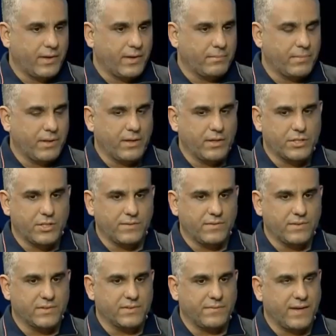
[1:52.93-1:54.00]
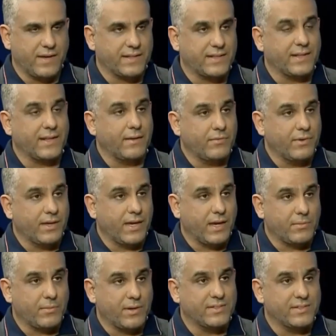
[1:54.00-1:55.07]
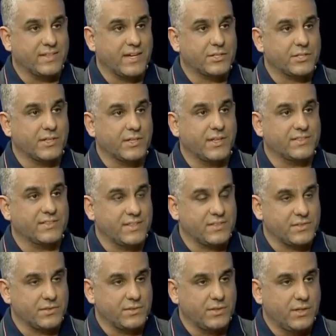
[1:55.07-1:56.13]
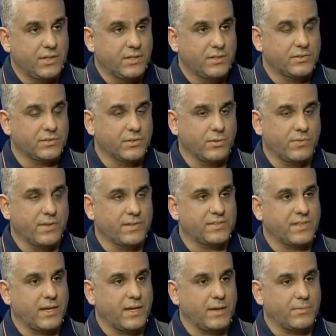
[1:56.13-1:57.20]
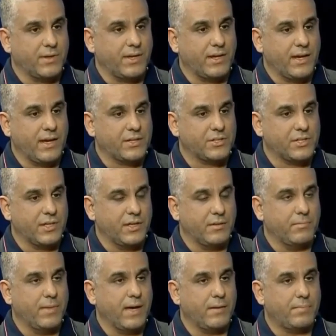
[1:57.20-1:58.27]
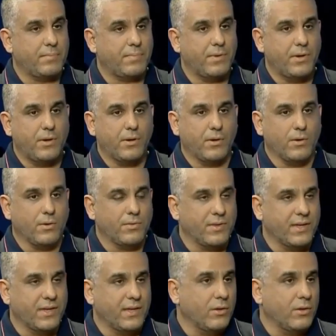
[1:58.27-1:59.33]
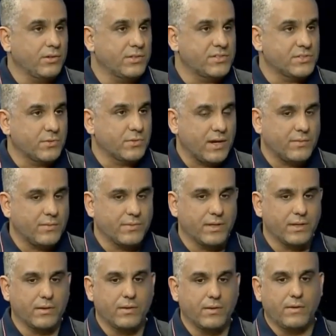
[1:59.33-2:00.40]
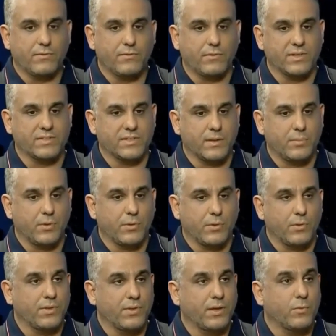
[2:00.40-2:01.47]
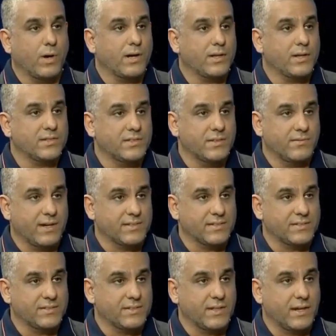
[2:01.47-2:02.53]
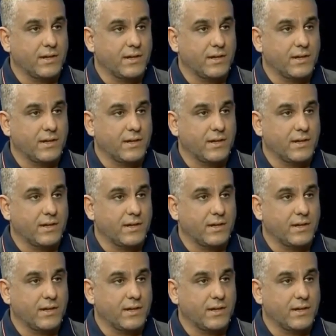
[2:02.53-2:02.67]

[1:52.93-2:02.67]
can be achieved is the fact that every camera is actually a sensor. So this camera can actually map all its surrounding, for example, all the wireless devices that